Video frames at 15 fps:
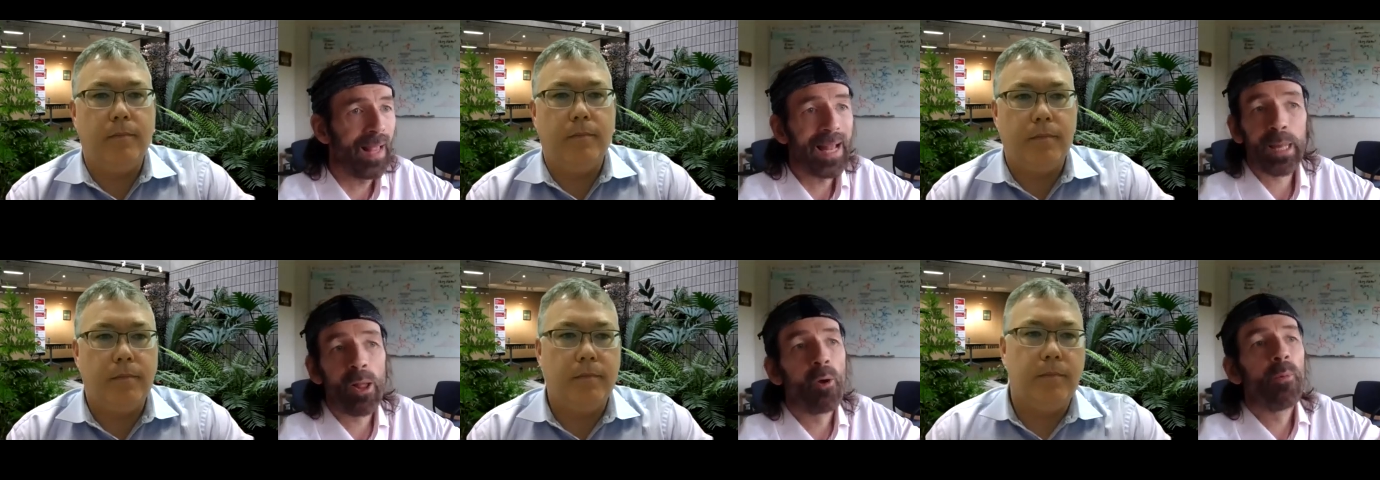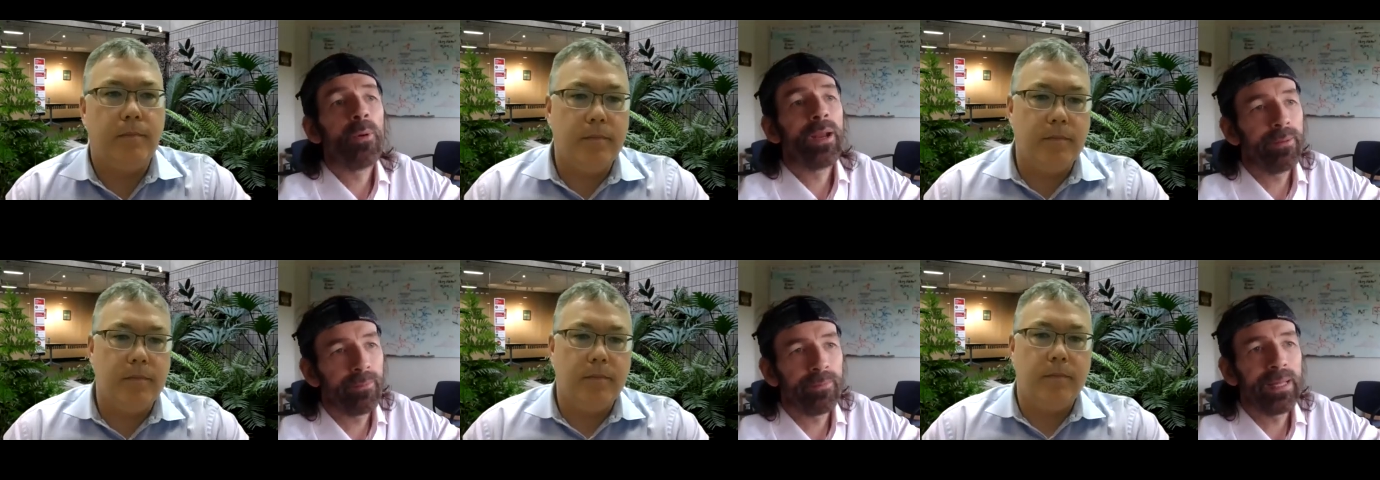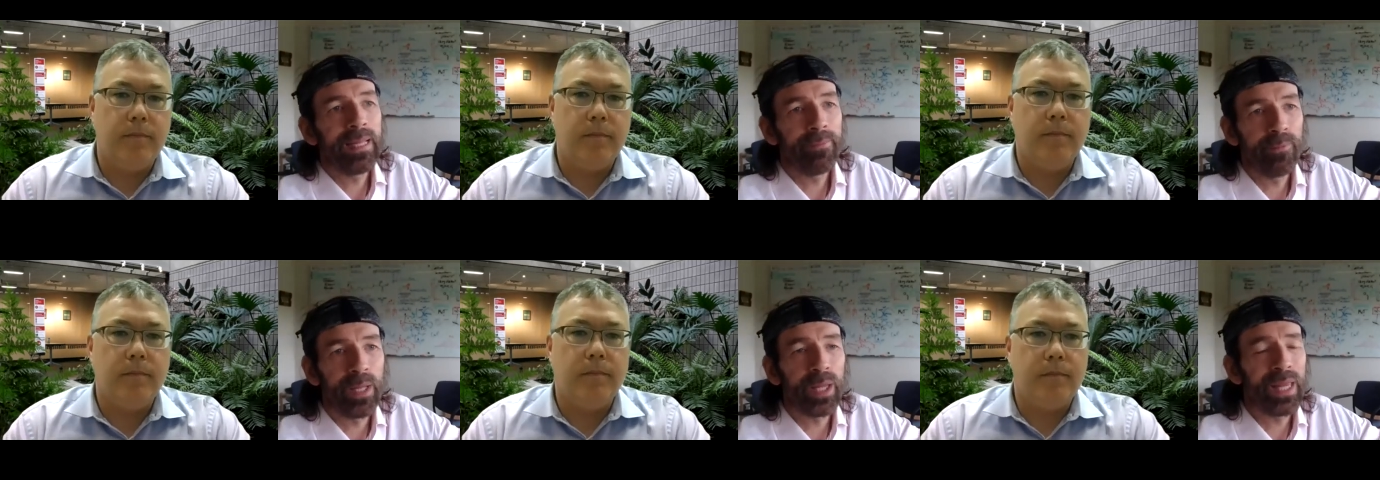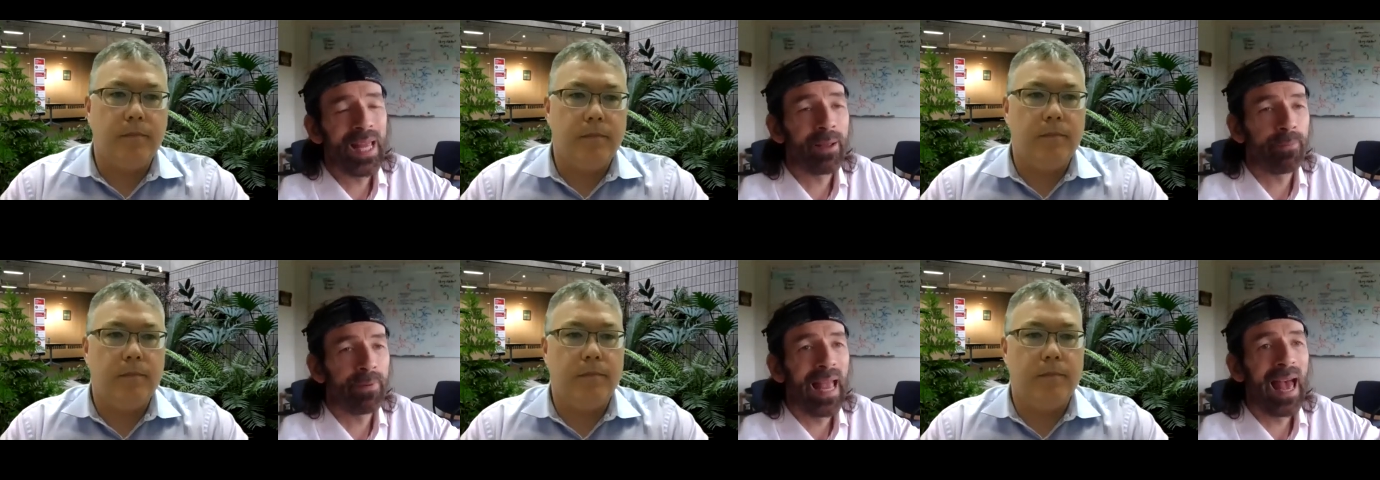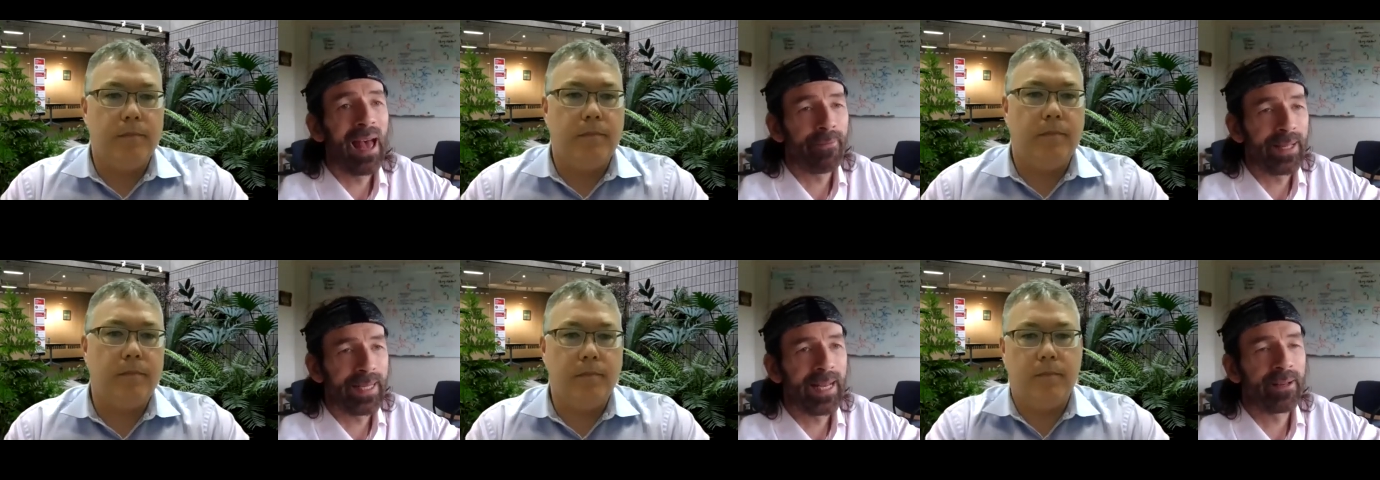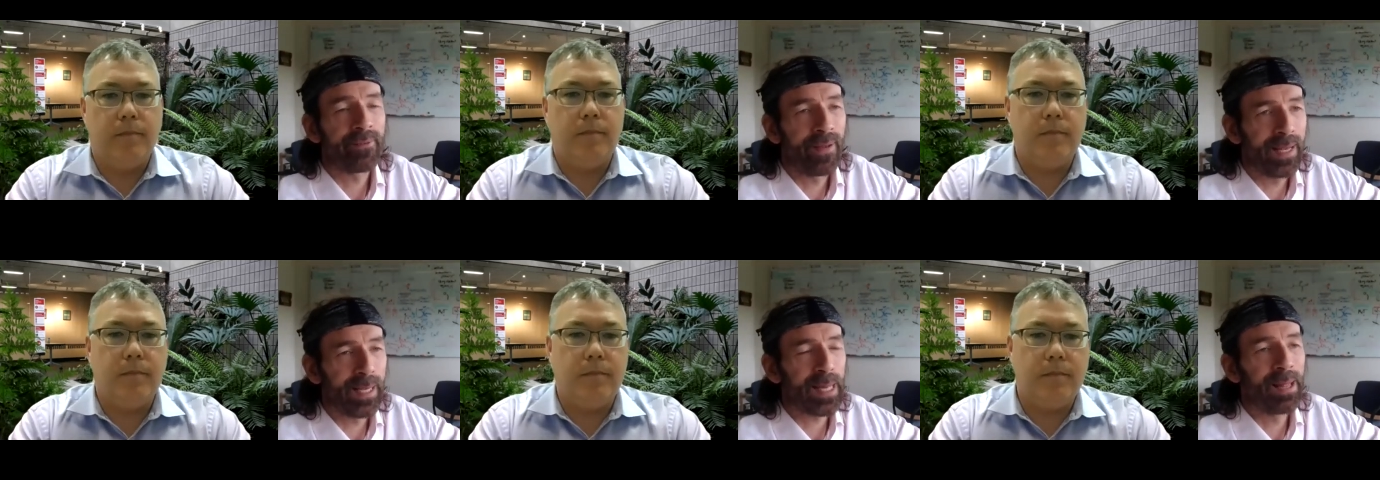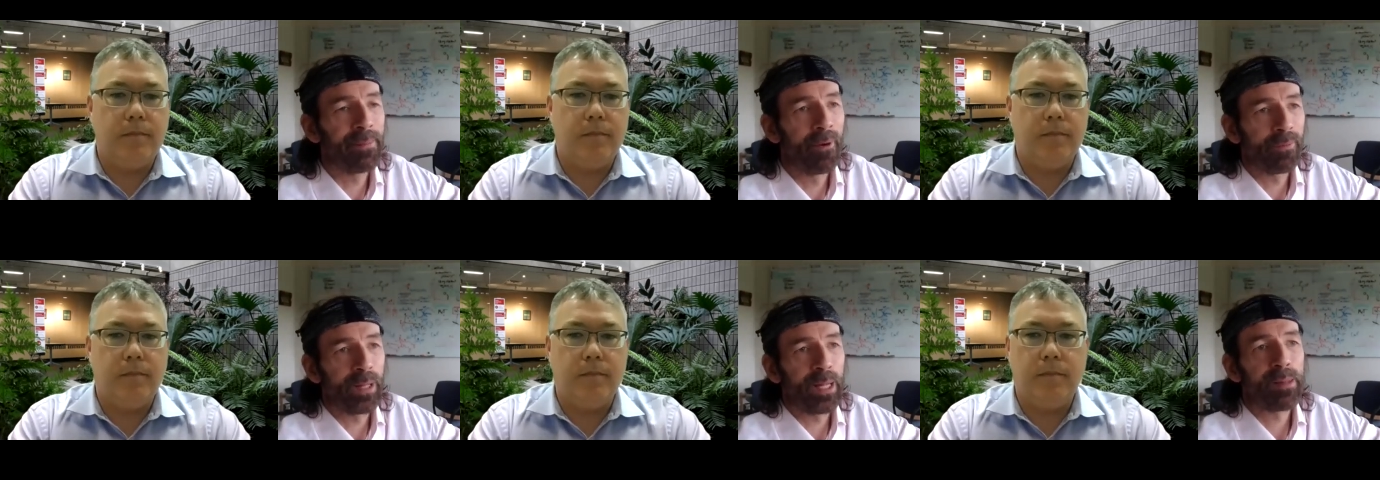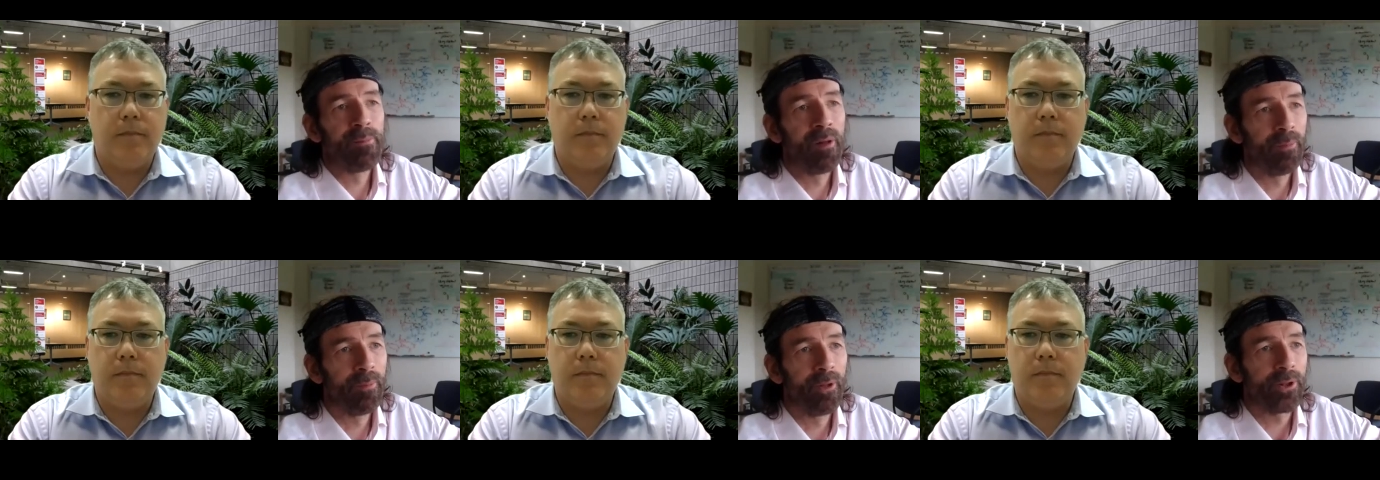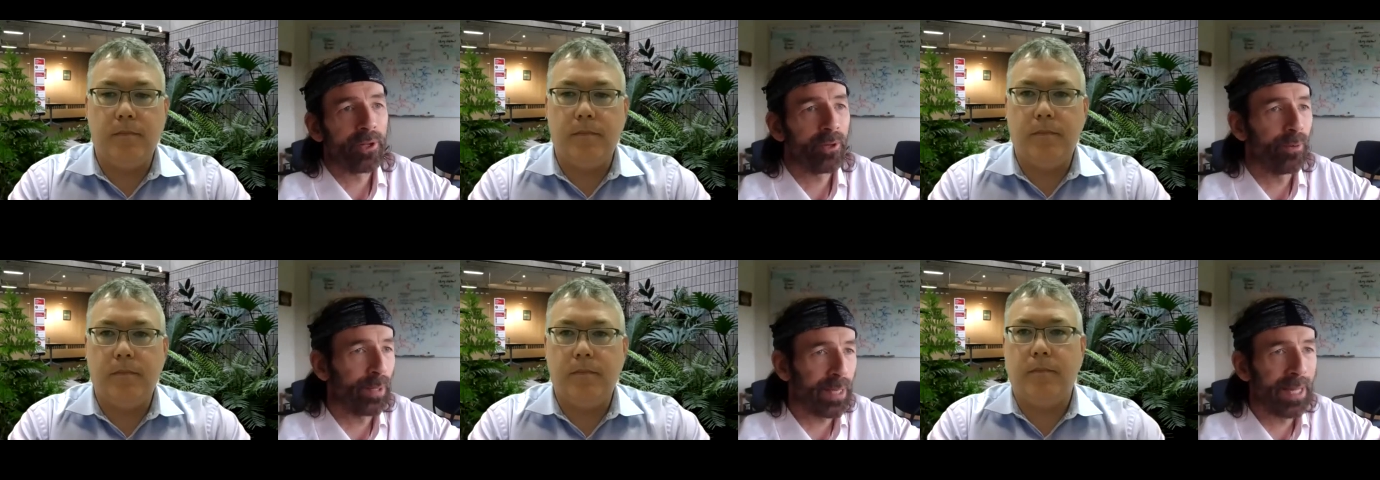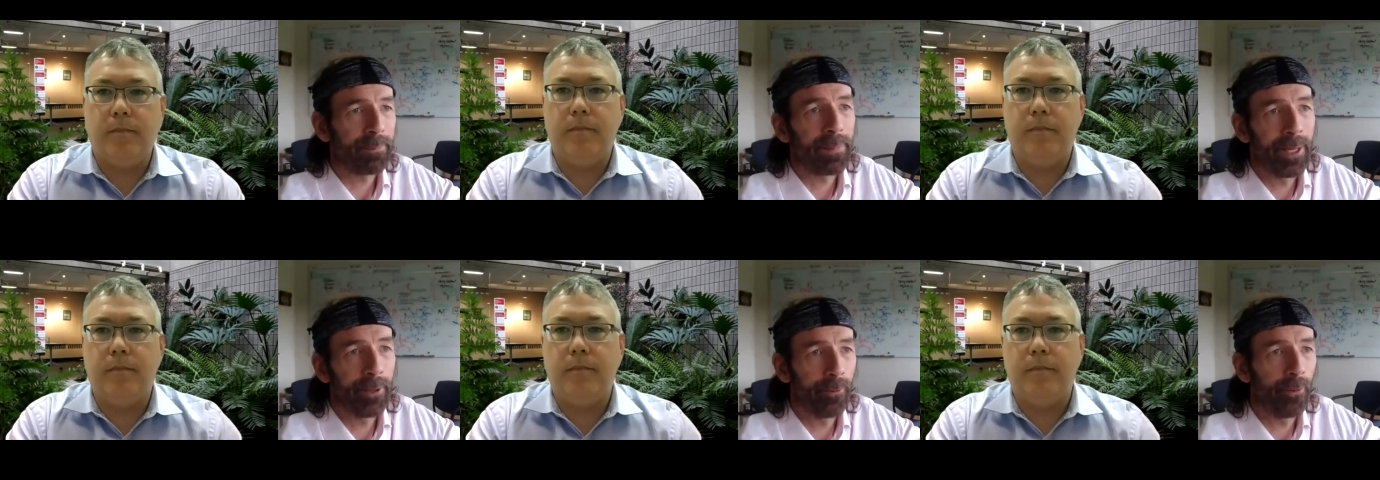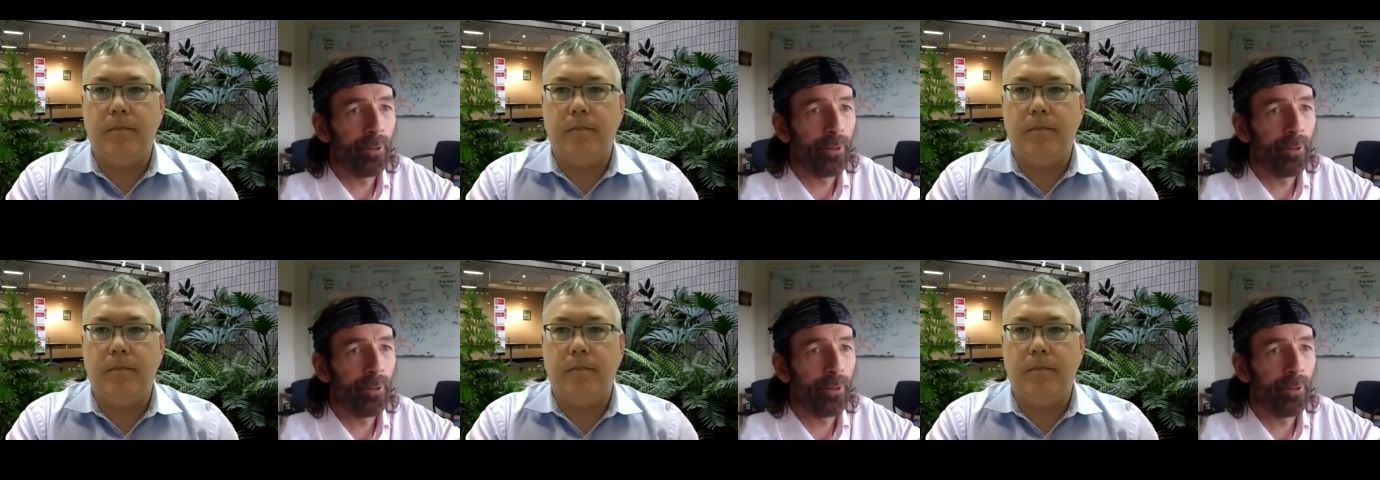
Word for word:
Speaker 1: And so we, we, we think we have identified some of the small molecules that play a